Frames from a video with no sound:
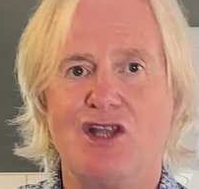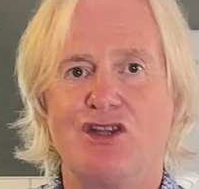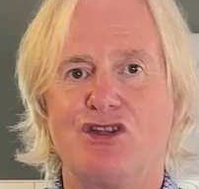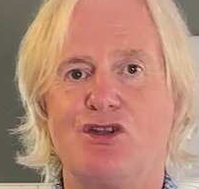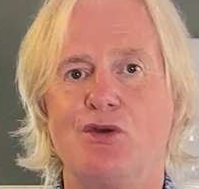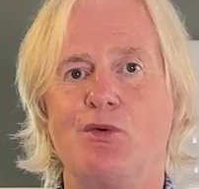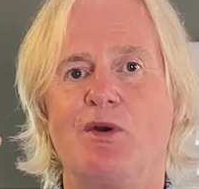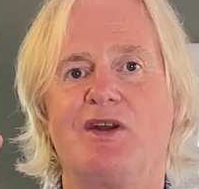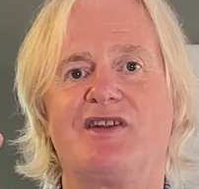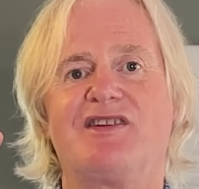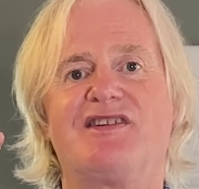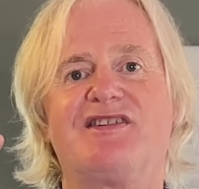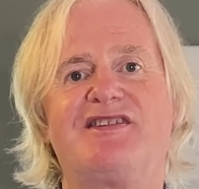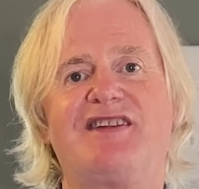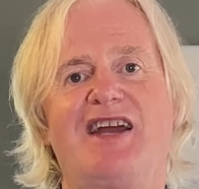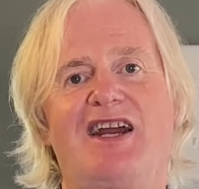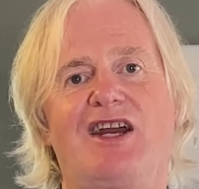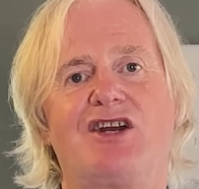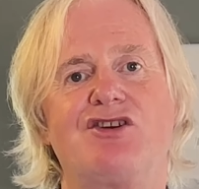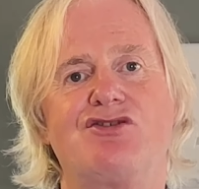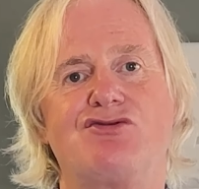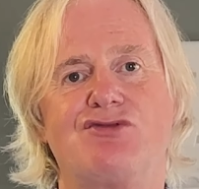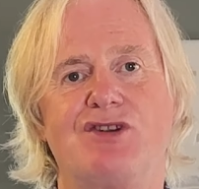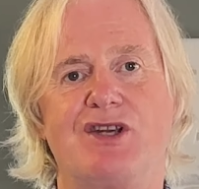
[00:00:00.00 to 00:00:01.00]
to a
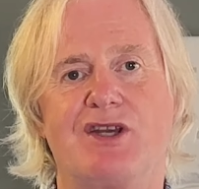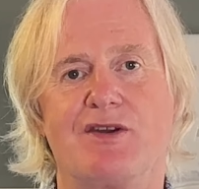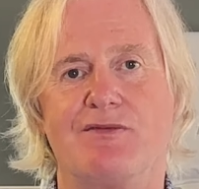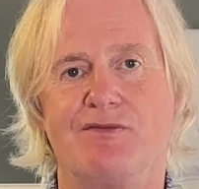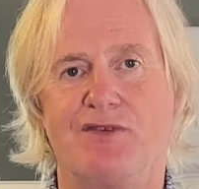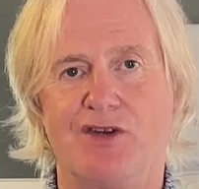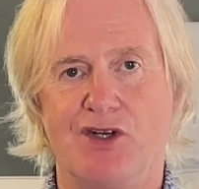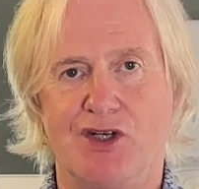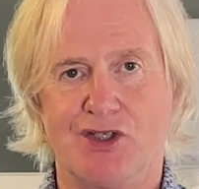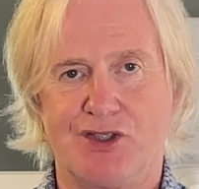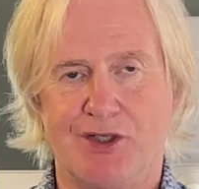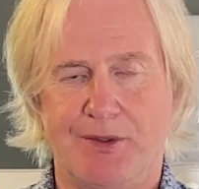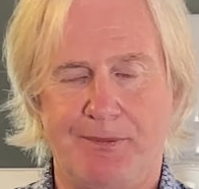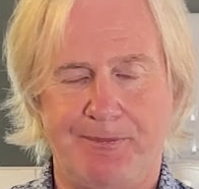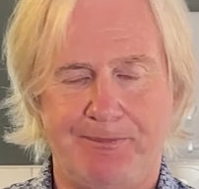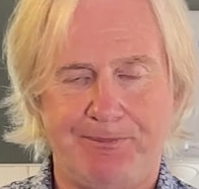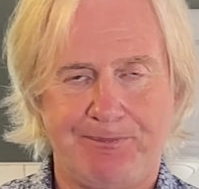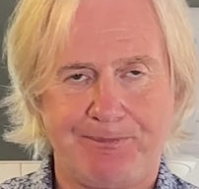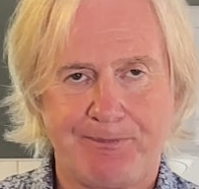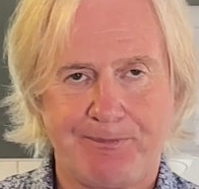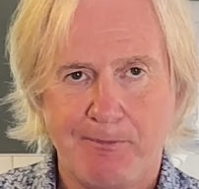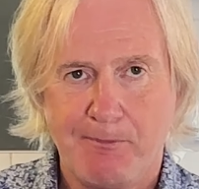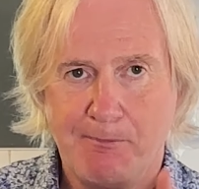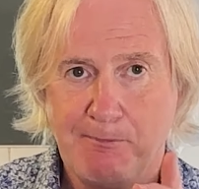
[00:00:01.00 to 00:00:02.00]
secondary conversion.
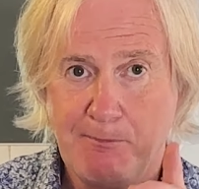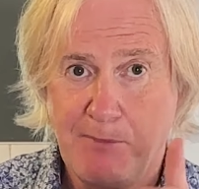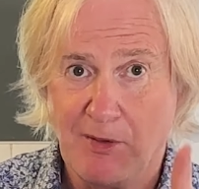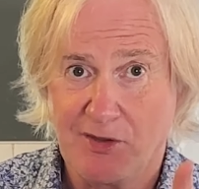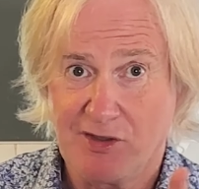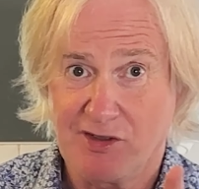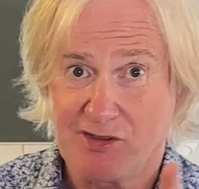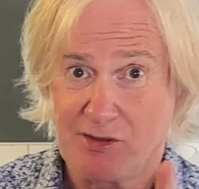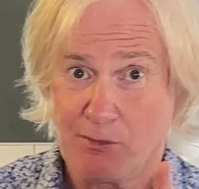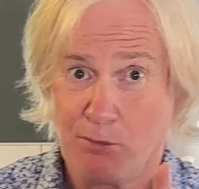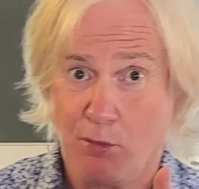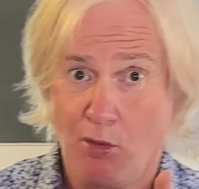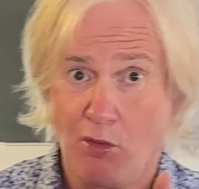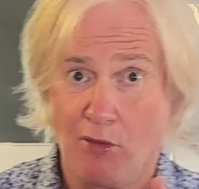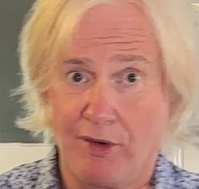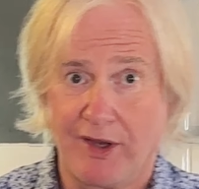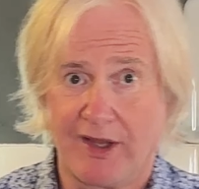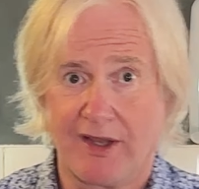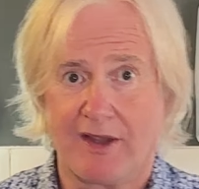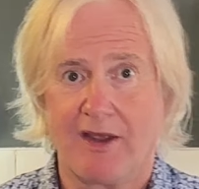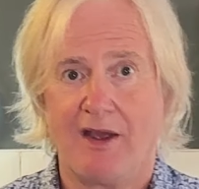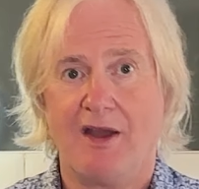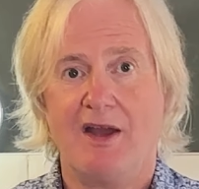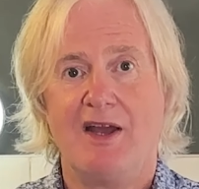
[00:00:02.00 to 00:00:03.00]
But there's a
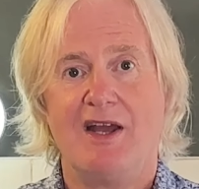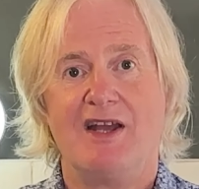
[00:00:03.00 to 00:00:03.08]
warning.